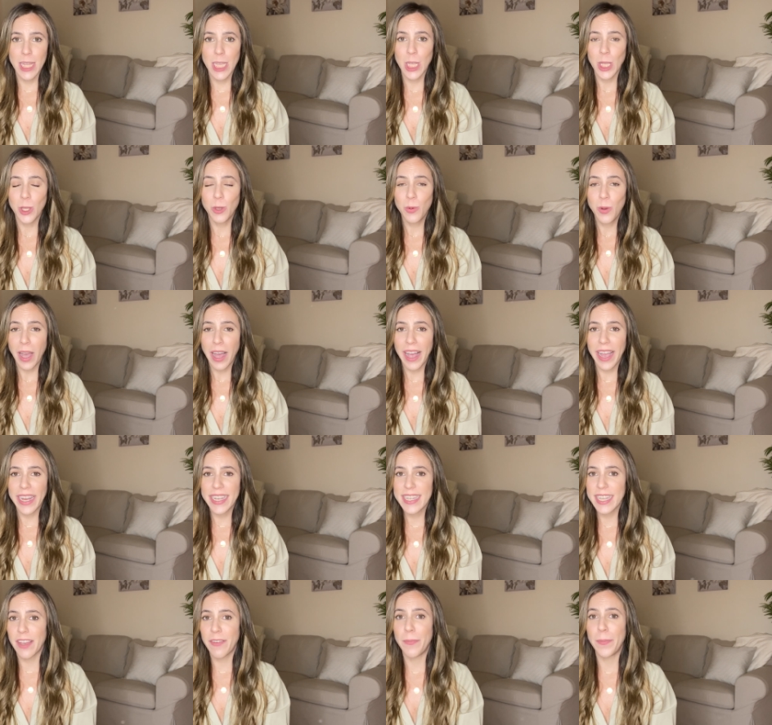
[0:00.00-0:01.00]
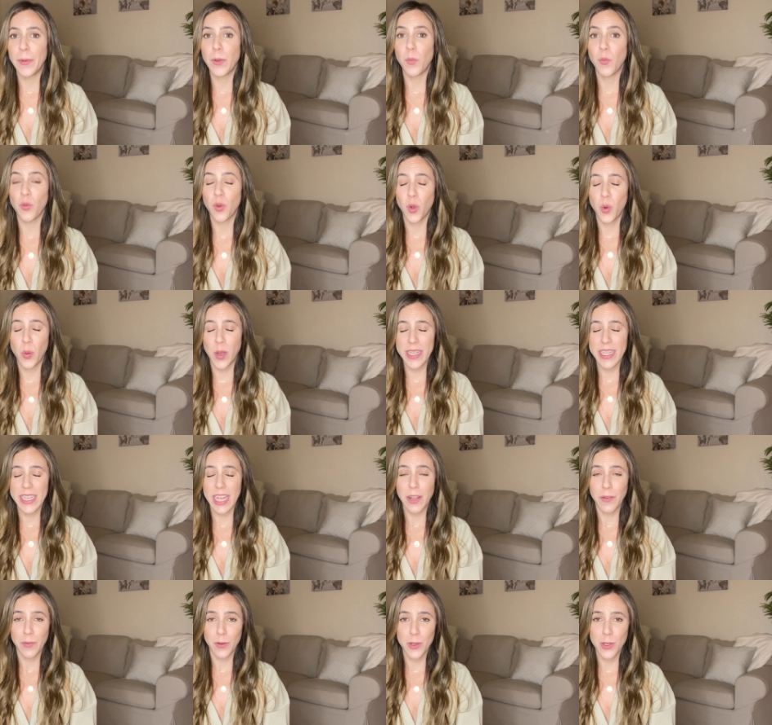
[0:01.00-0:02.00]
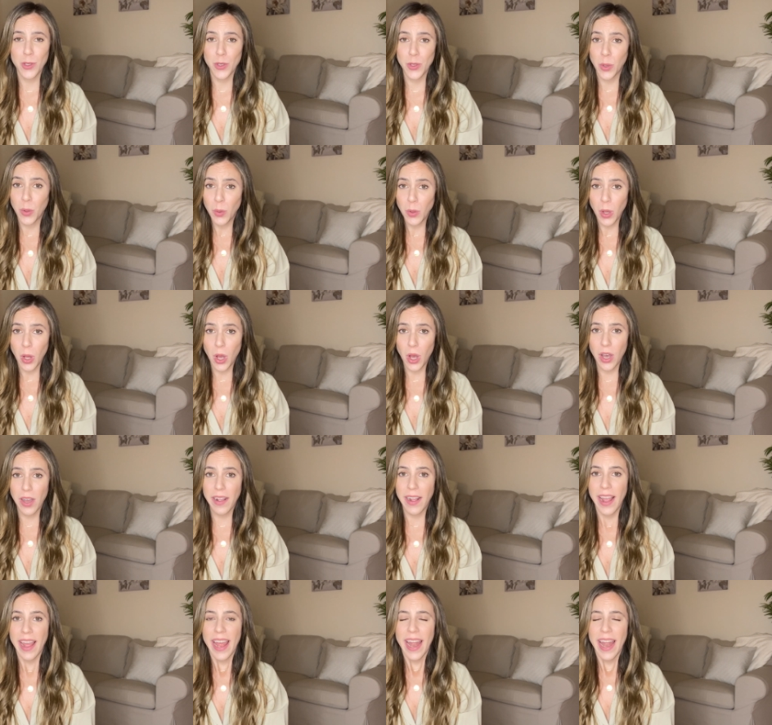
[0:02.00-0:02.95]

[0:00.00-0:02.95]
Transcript: that you guys have been requesting for so long